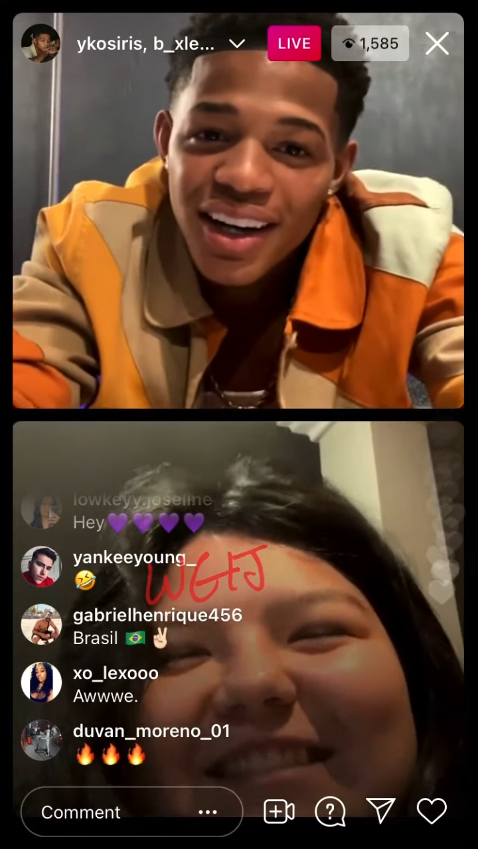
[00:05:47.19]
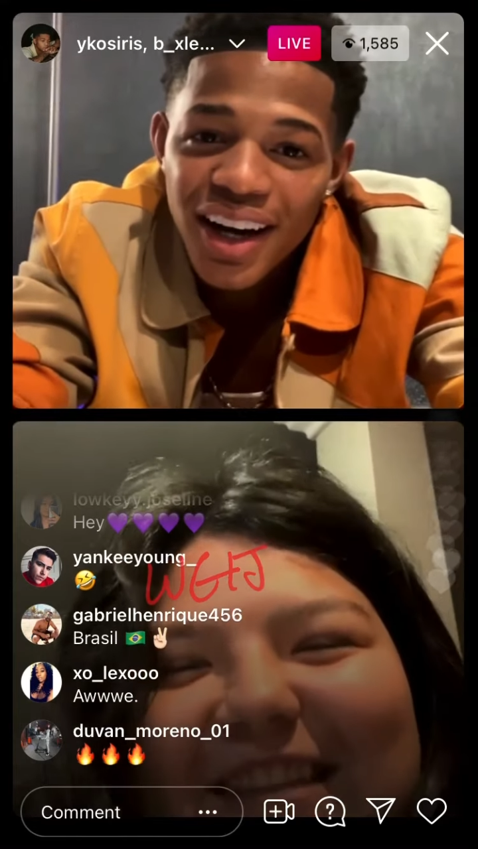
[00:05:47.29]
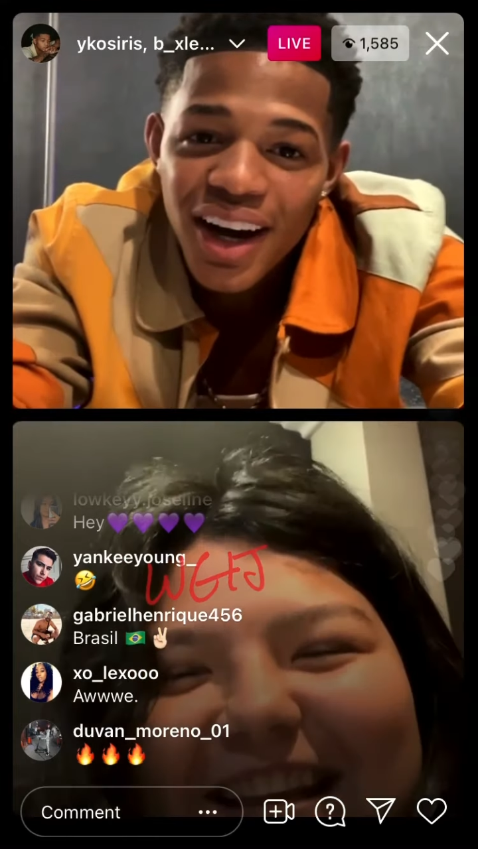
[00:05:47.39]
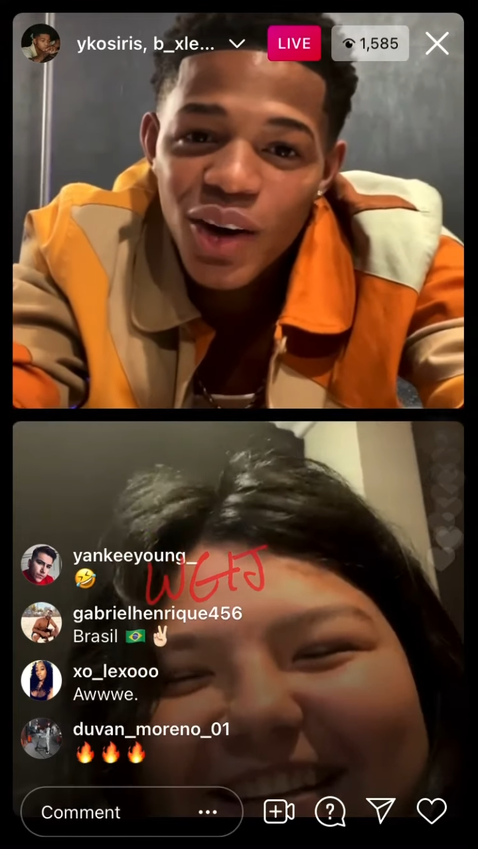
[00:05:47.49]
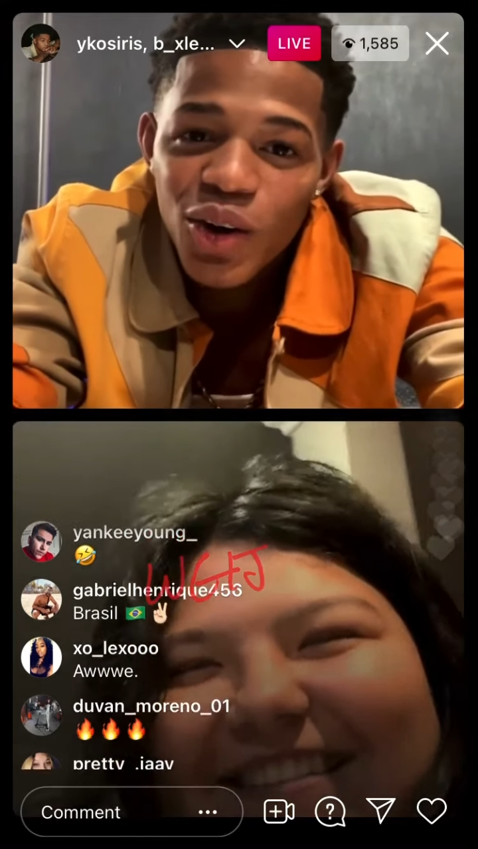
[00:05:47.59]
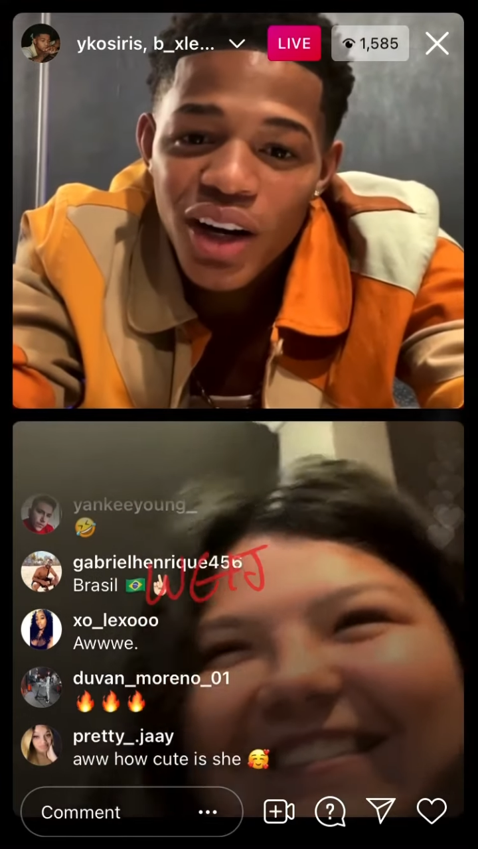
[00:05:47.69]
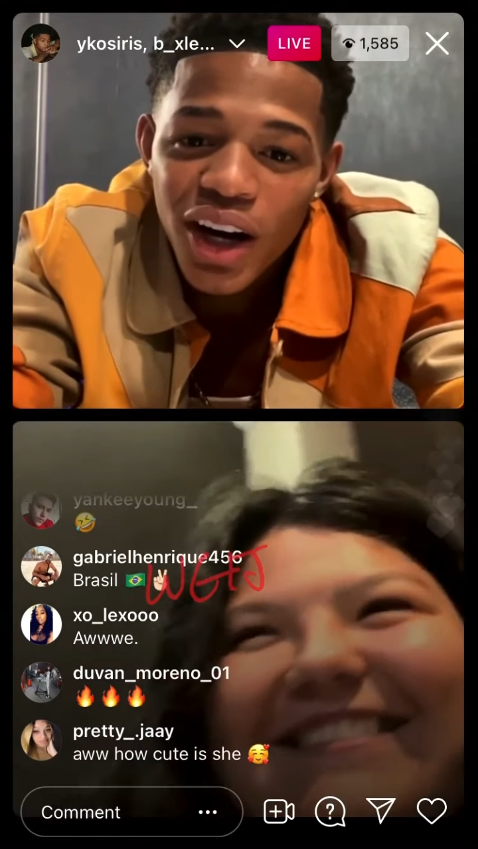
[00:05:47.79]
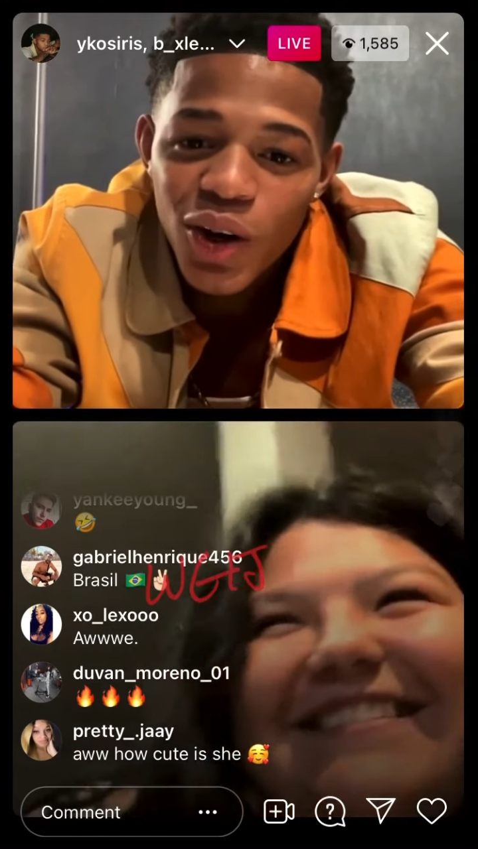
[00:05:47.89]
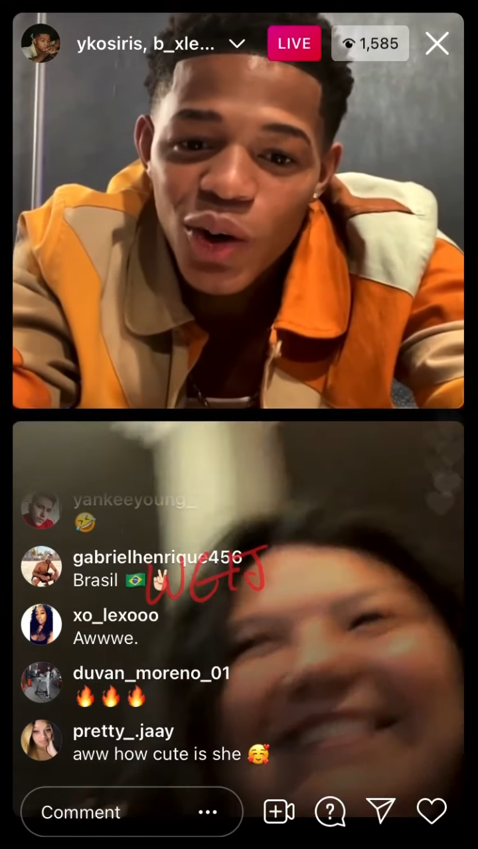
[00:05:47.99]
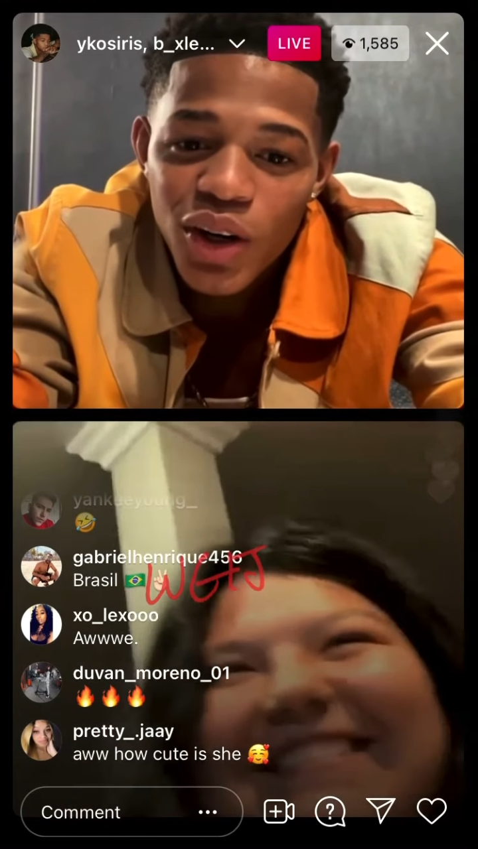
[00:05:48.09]
to like. How old,
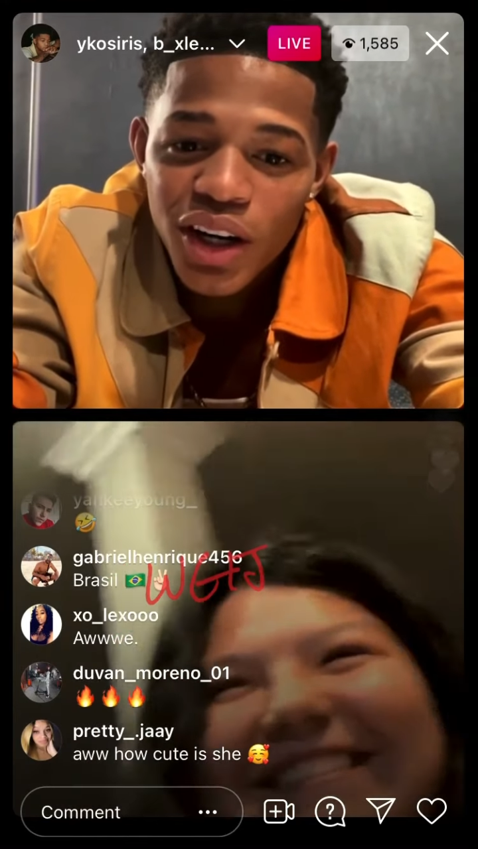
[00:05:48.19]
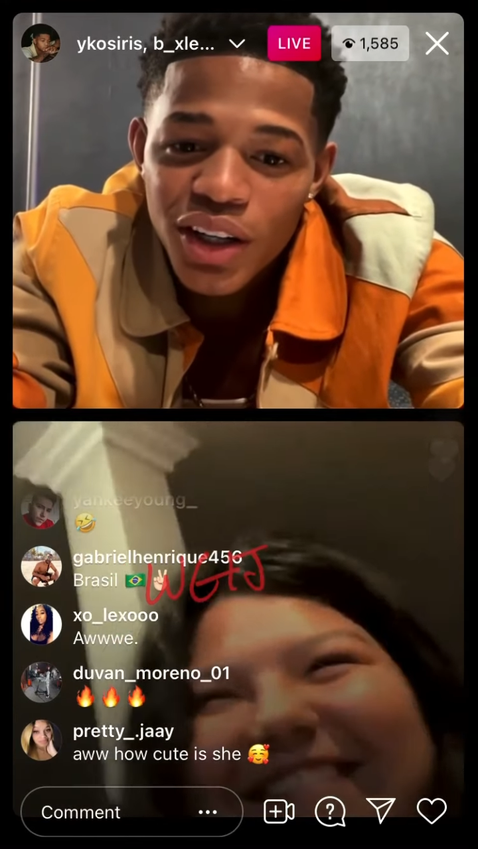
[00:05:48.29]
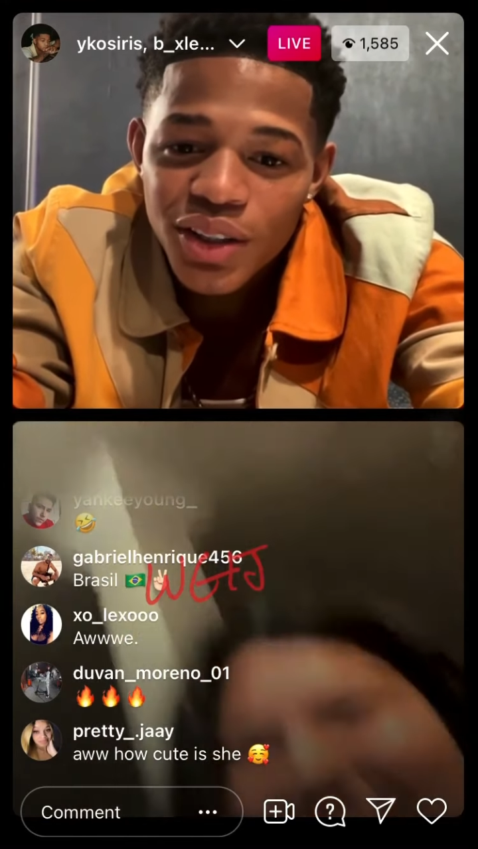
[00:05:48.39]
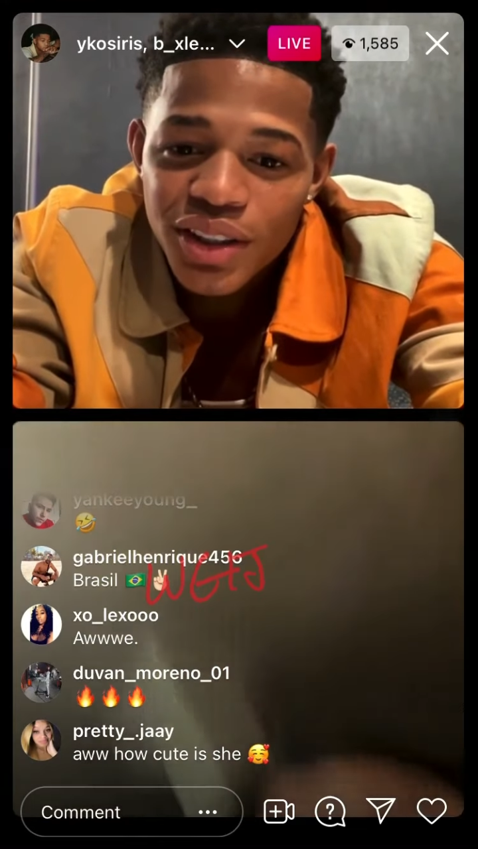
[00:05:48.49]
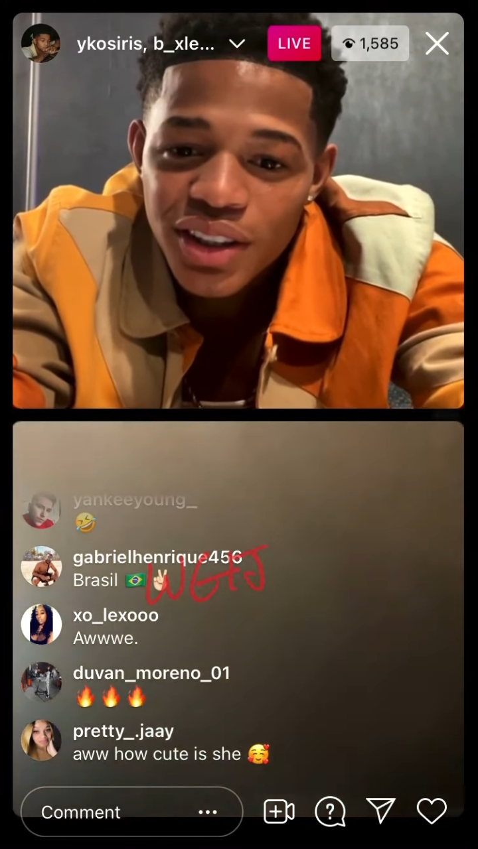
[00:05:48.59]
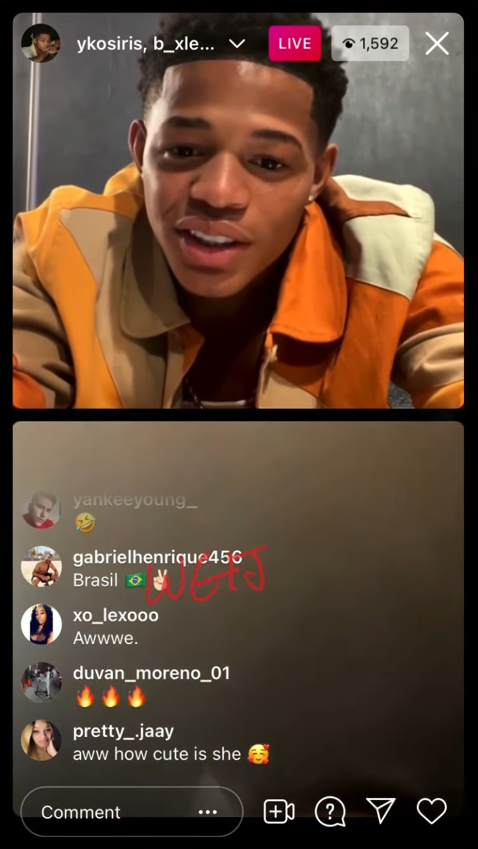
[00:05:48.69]
how old are you?